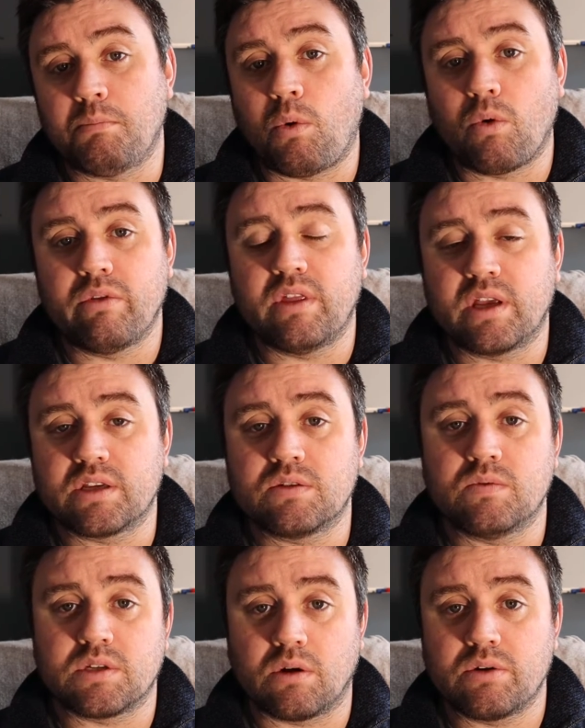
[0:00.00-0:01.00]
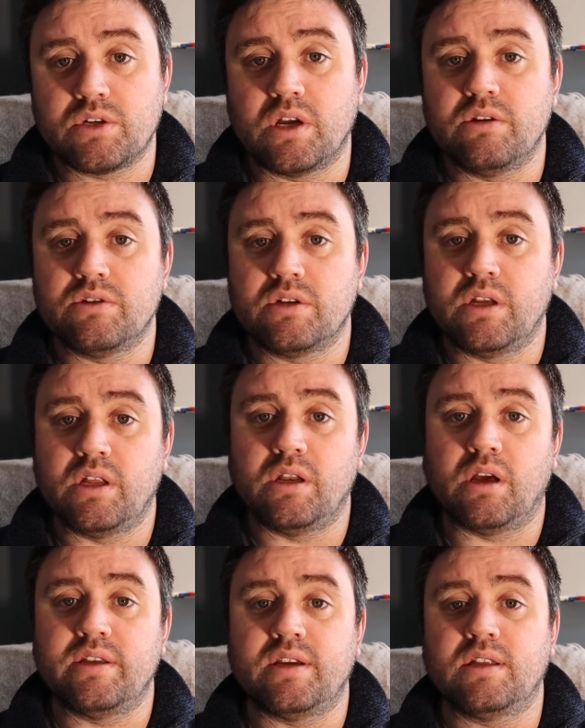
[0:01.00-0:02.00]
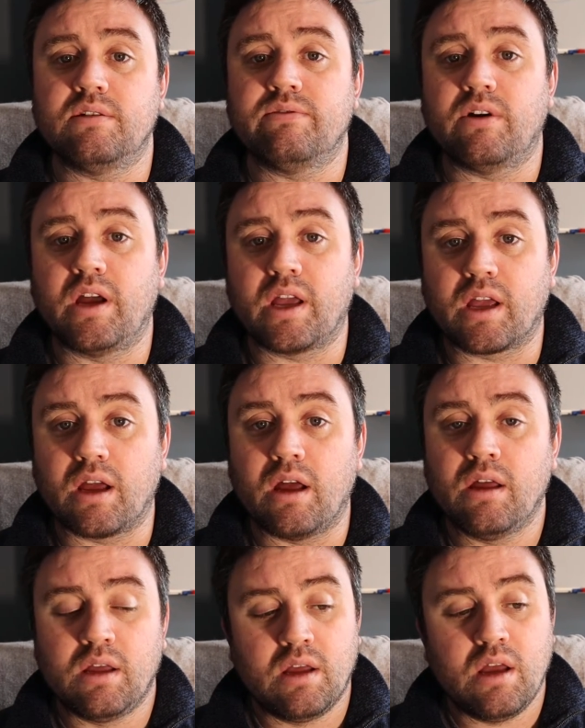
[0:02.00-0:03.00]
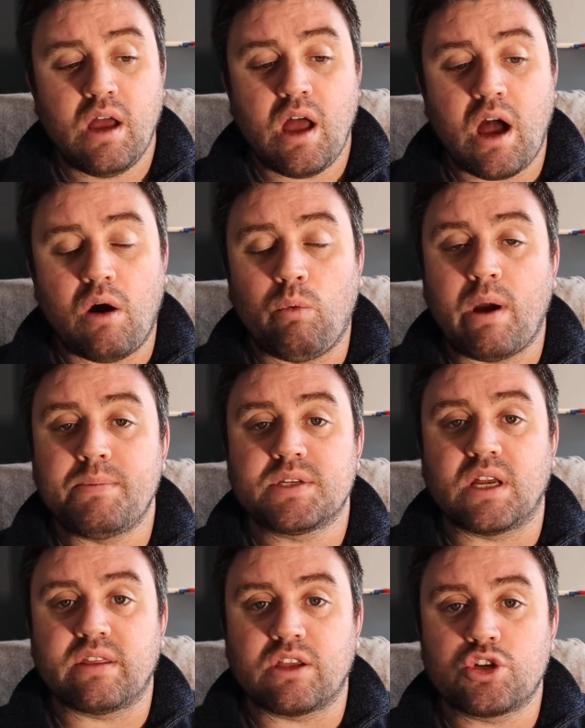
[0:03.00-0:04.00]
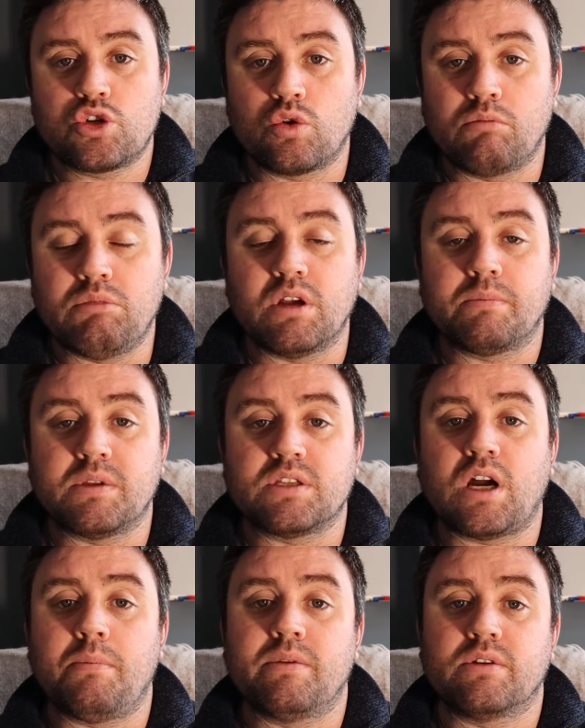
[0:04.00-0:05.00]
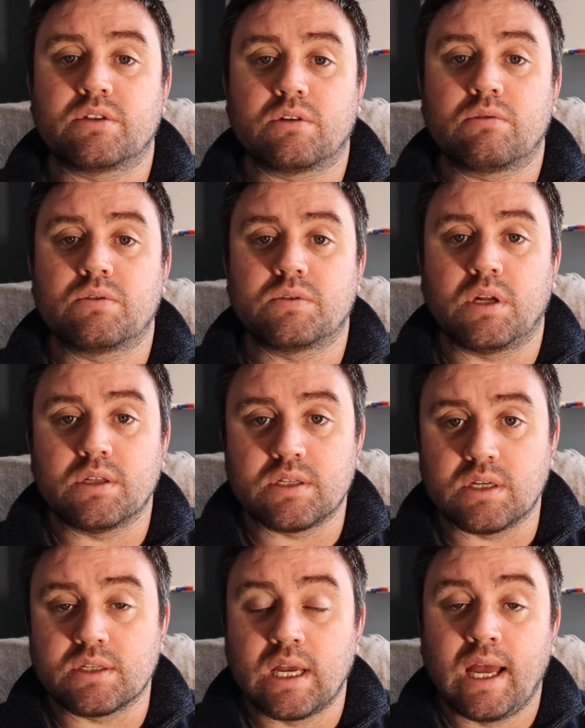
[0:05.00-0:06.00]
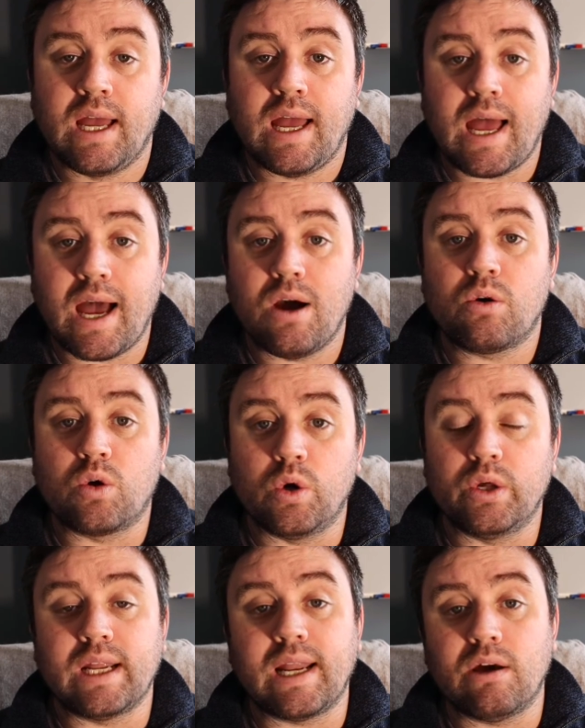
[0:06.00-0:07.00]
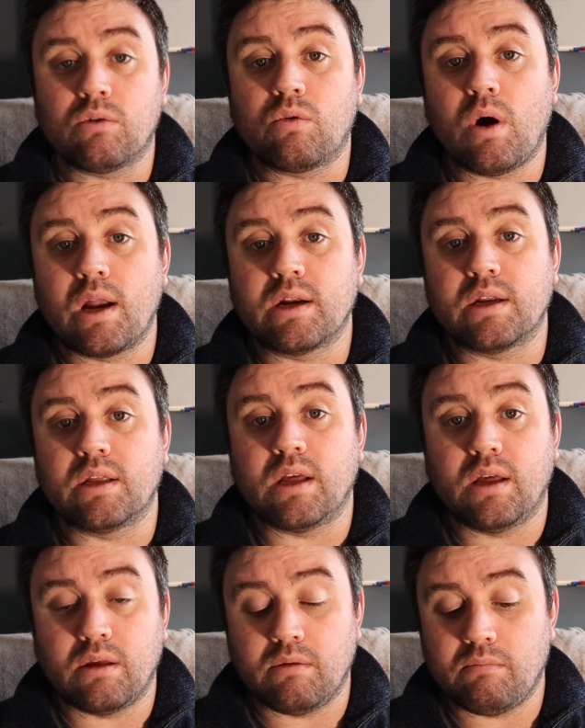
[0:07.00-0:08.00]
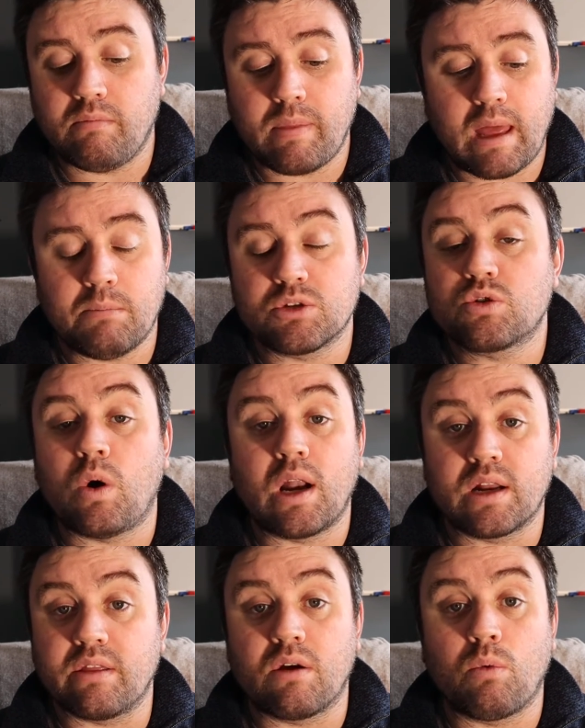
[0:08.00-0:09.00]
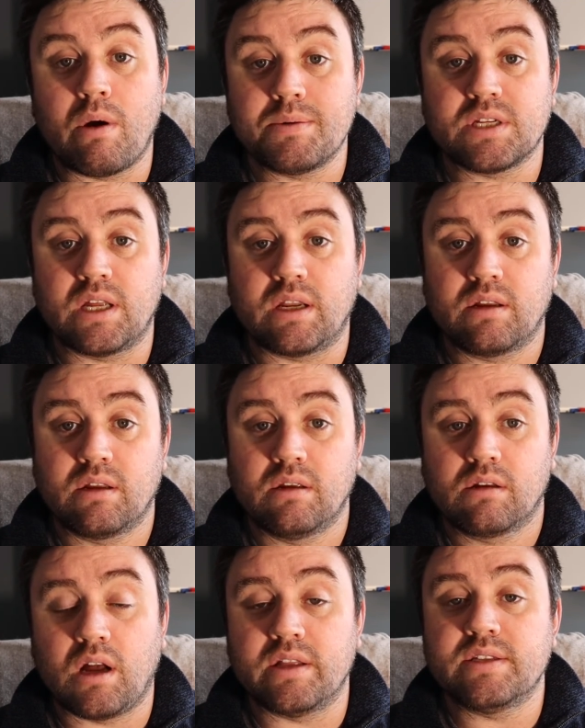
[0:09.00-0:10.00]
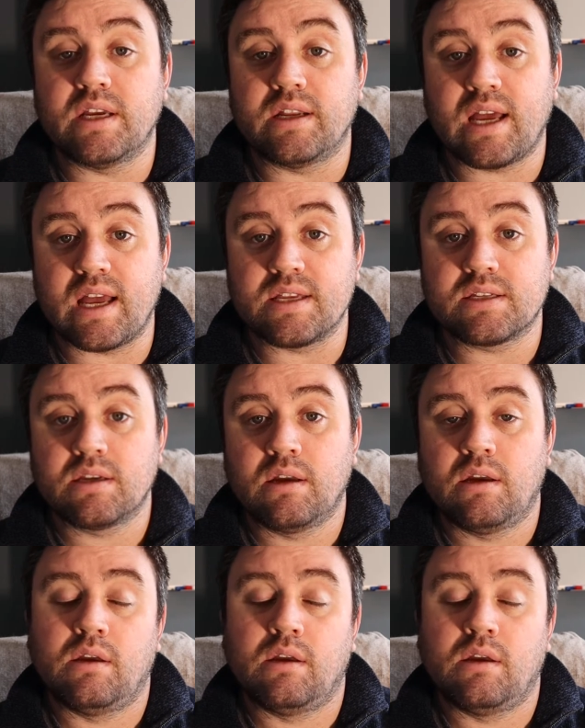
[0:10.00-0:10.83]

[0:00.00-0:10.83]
important things to a search engine in identifying a website that should be up the top of the search results is how good and how much quality their website content has.